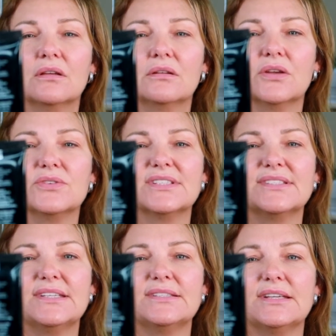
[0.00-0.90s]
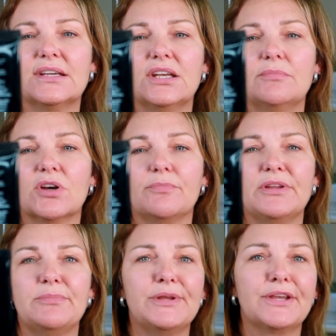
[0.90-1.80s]
Now is it CC cream or
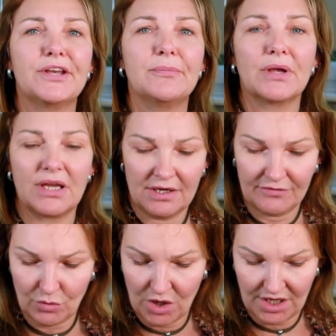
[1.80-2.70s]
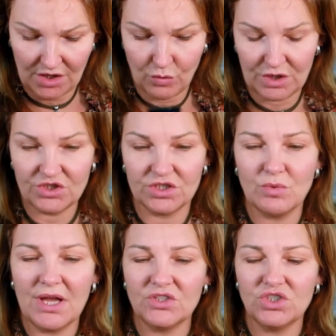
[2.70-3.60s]
BB cream? I can never work out which is
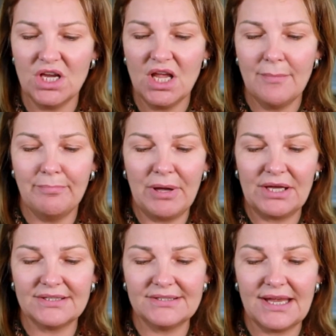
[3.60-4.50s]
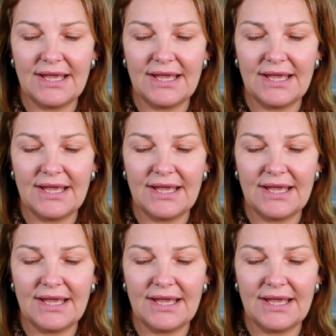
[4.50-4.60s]
which, but